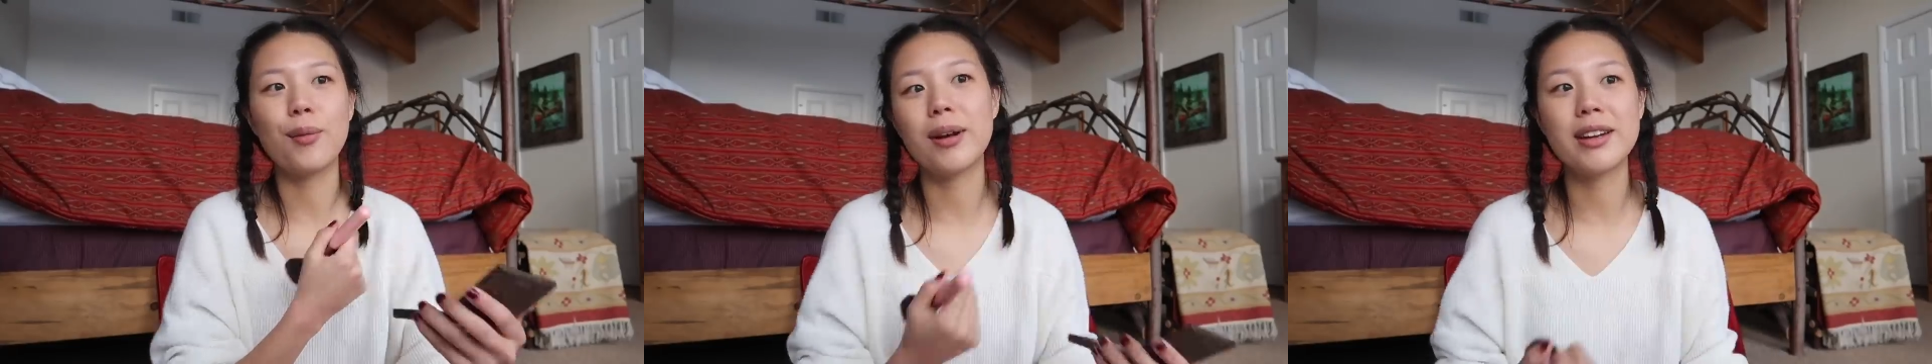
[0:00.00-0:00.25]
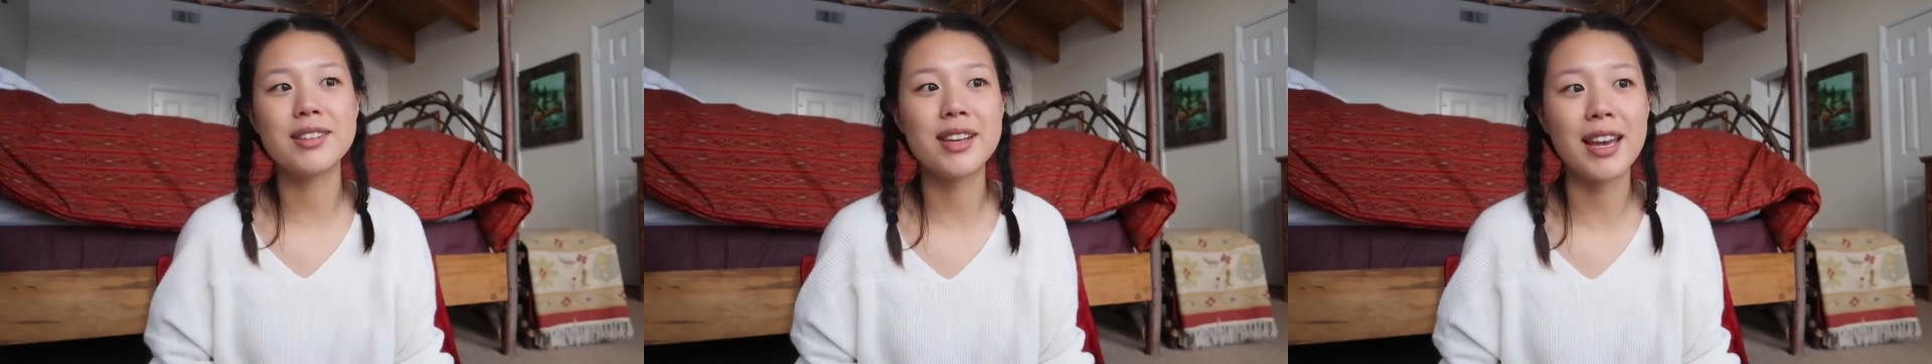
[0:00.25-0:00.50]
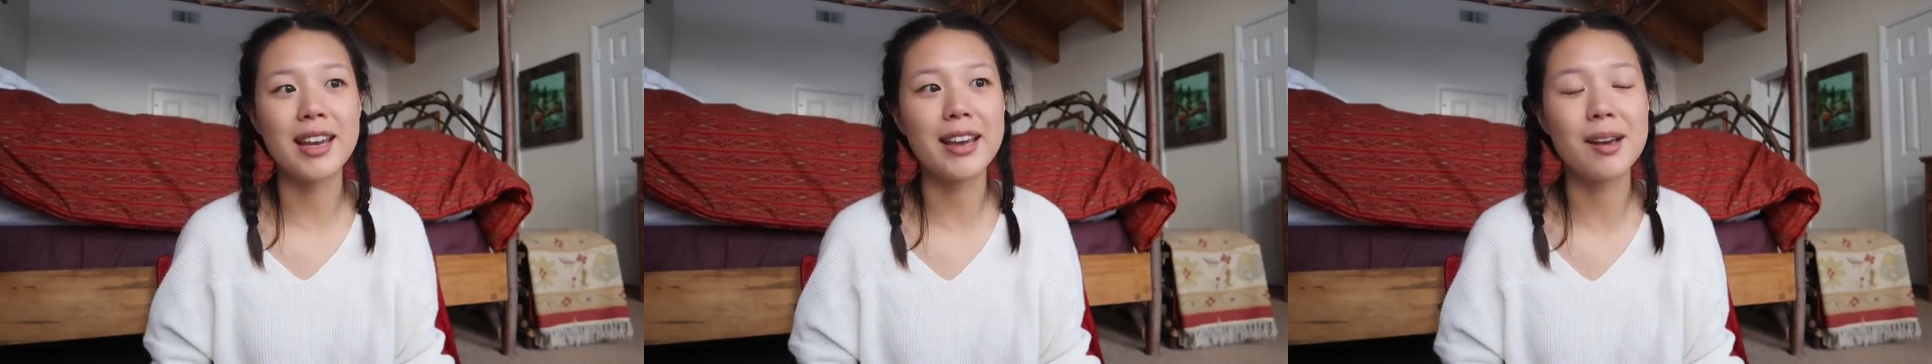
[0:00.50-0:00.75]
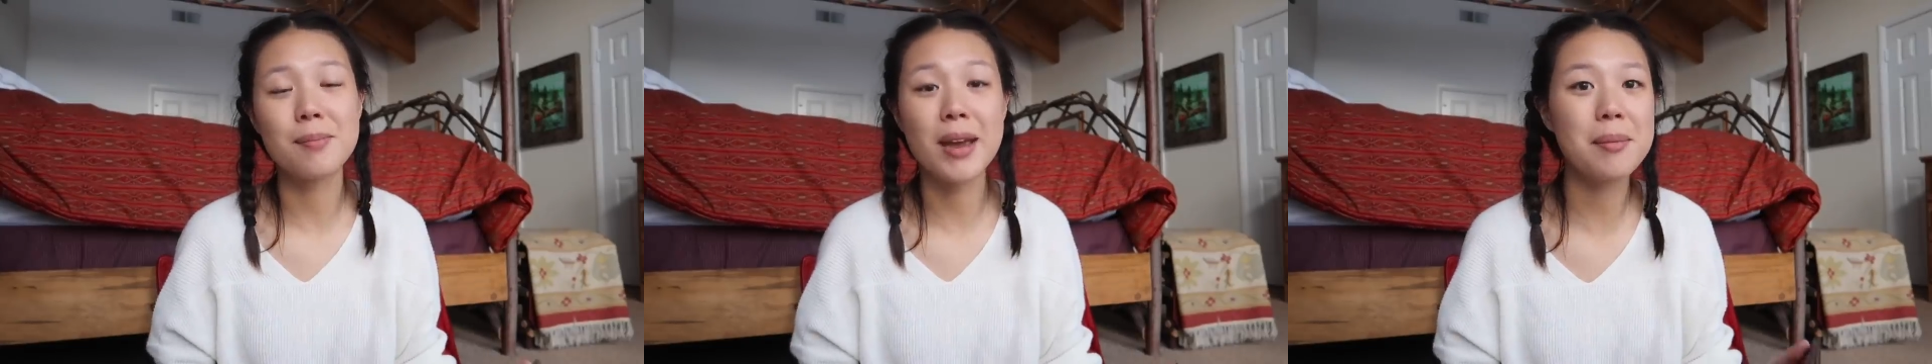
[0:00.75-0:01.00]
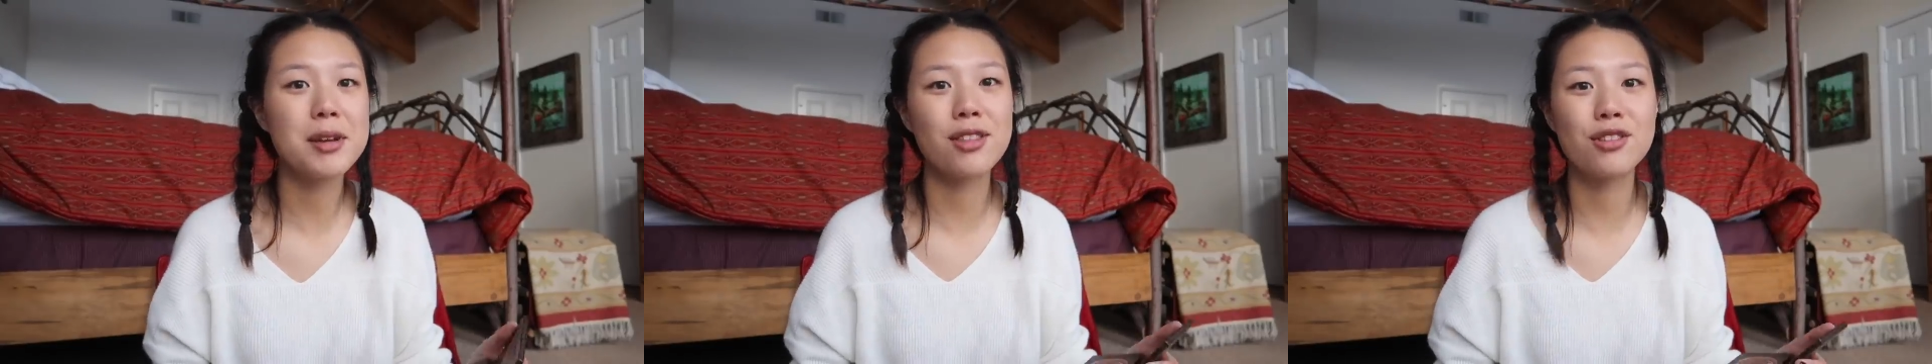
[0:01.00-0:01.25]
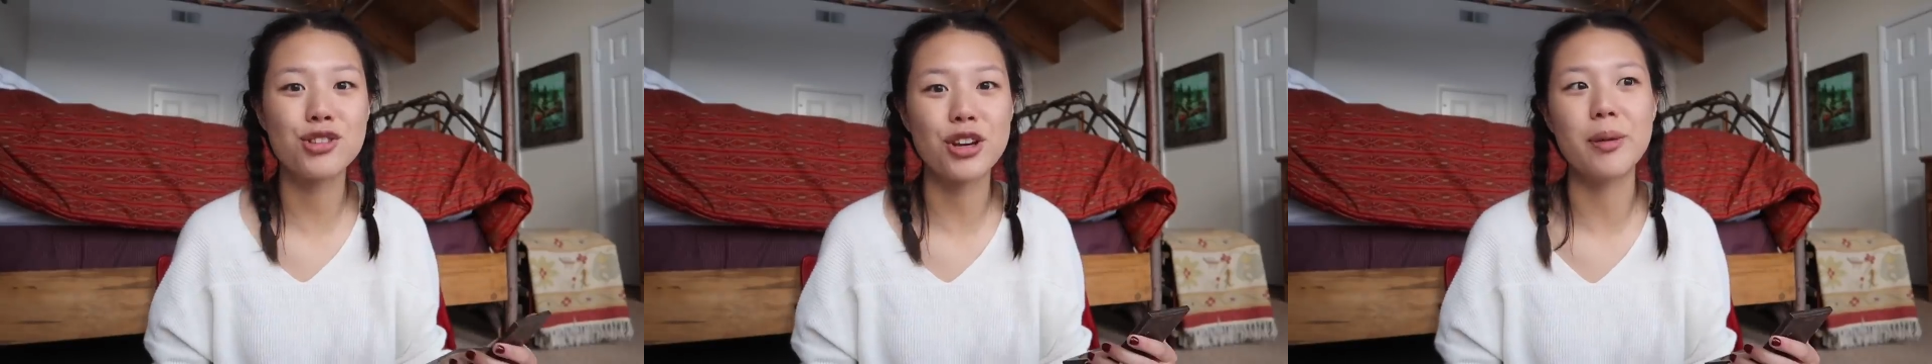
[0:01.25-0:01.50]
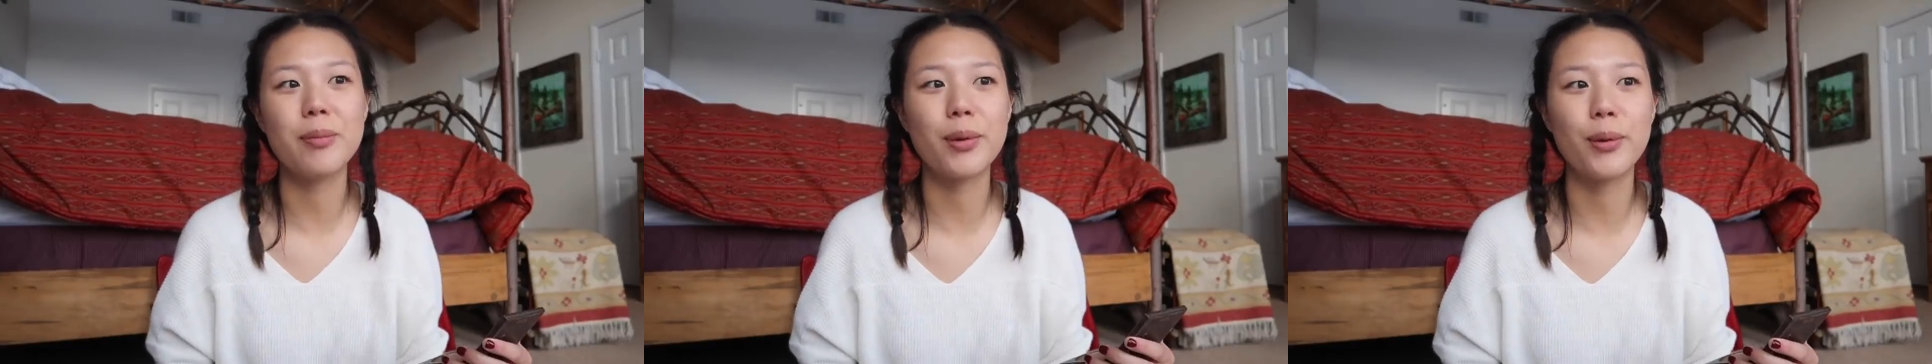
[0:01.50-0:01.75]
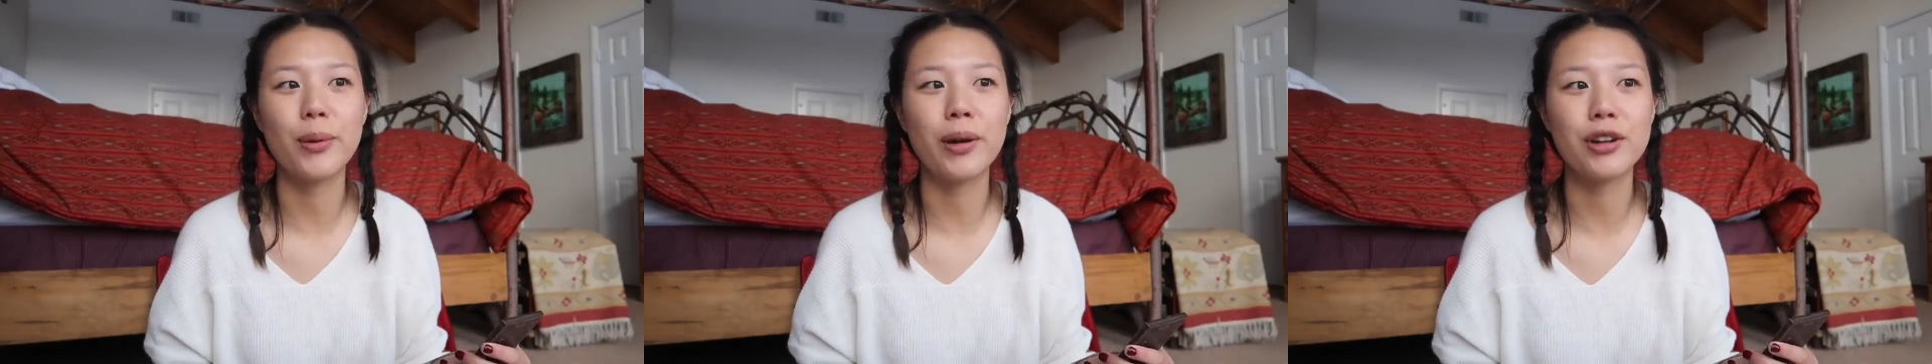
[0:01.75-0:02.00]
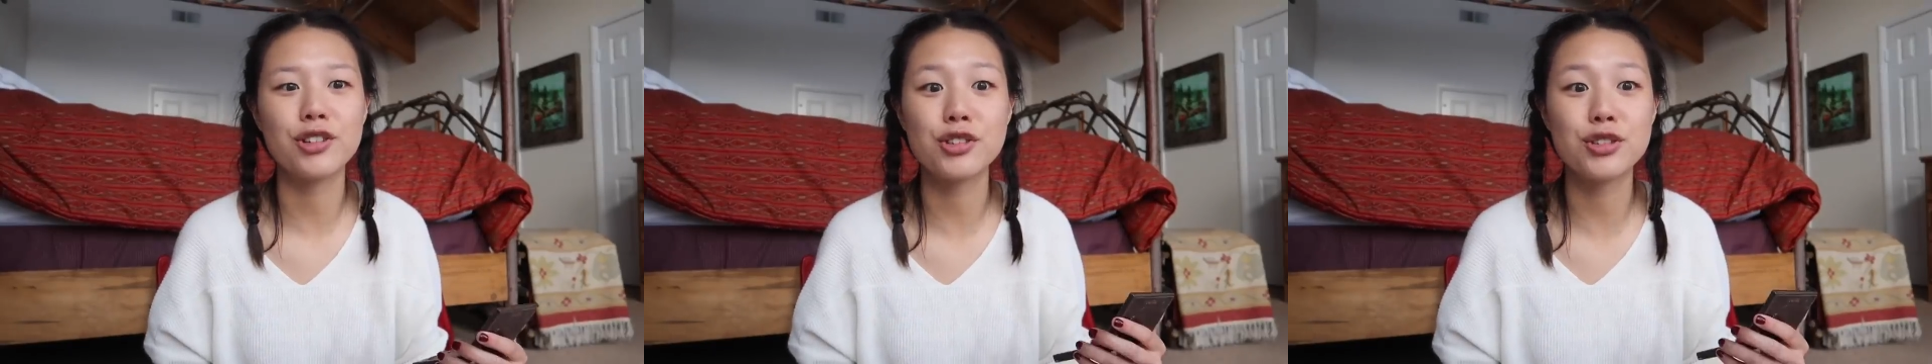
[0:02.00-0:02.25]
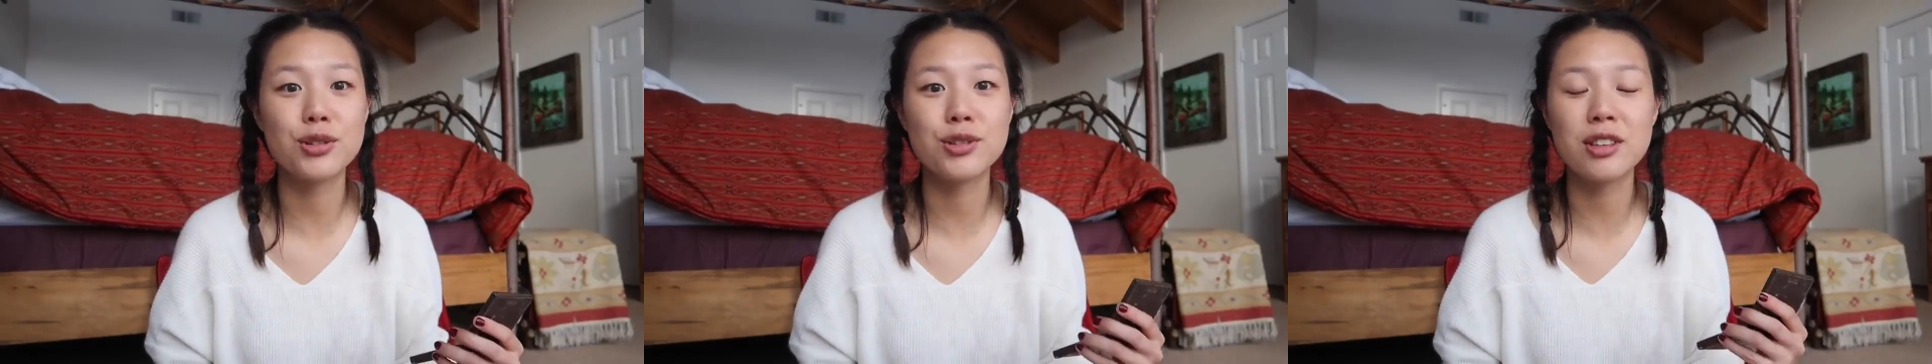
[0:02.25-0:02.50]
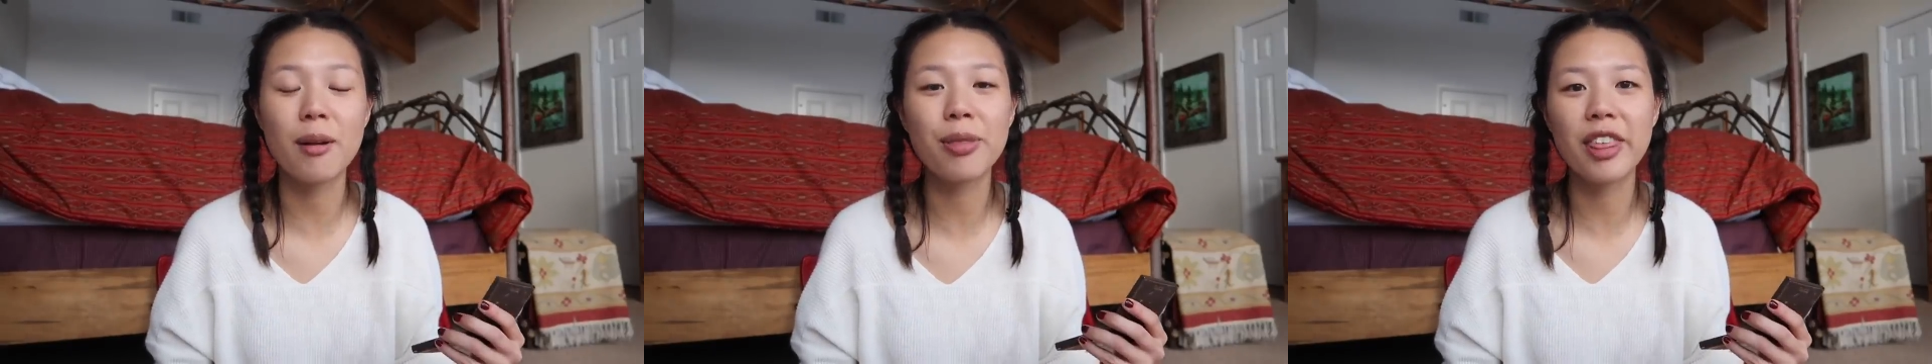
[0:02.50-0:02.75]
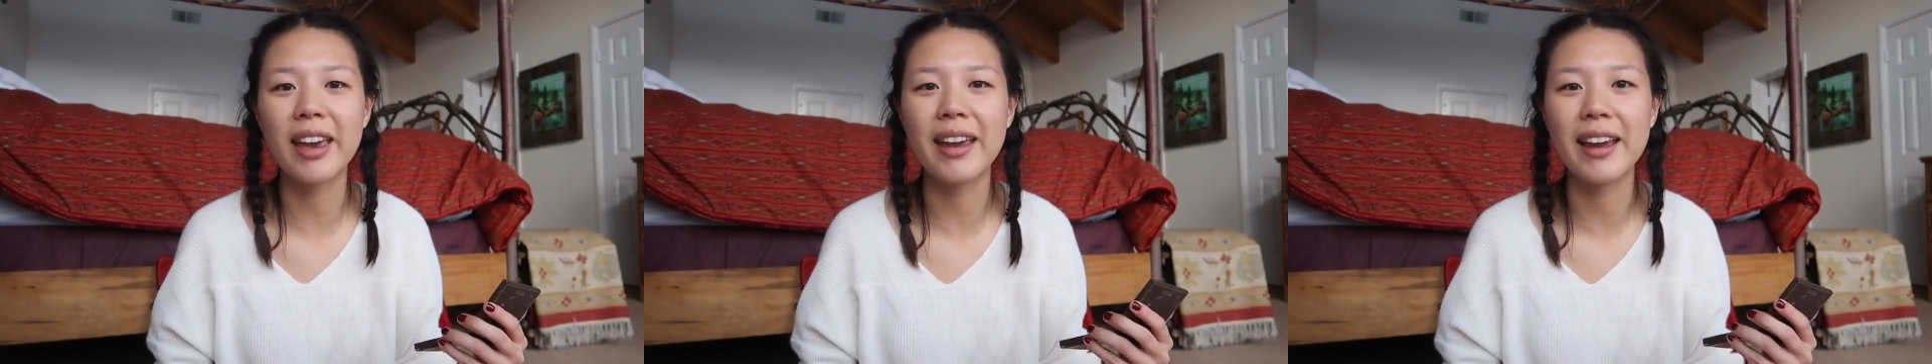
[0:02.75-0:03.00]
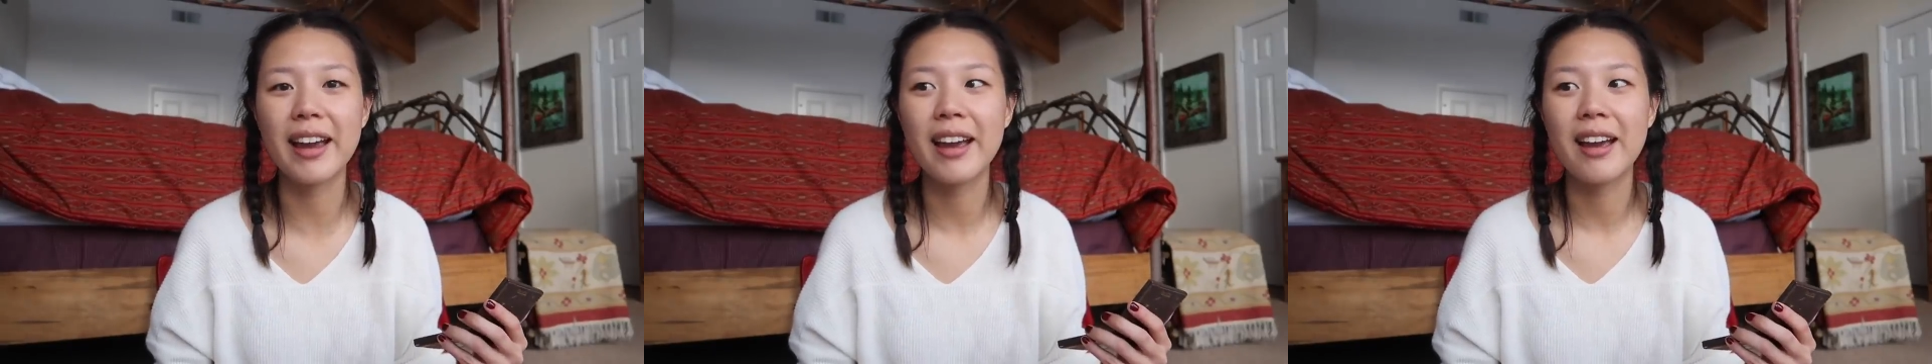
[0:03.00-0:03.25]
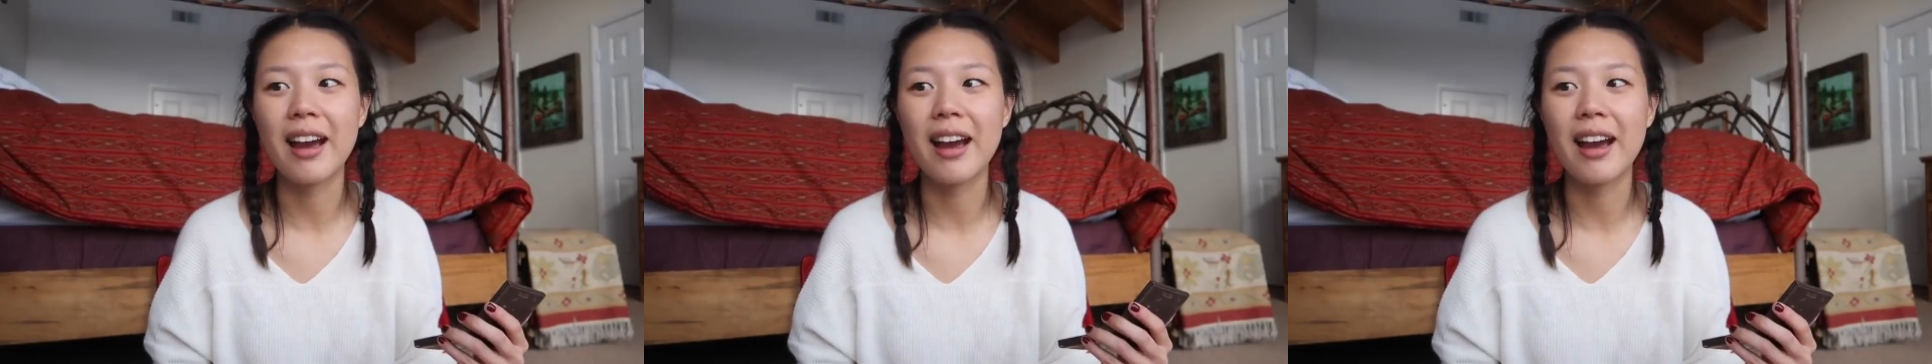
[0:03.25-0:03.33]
wanna take a Mammoth trip or just do something,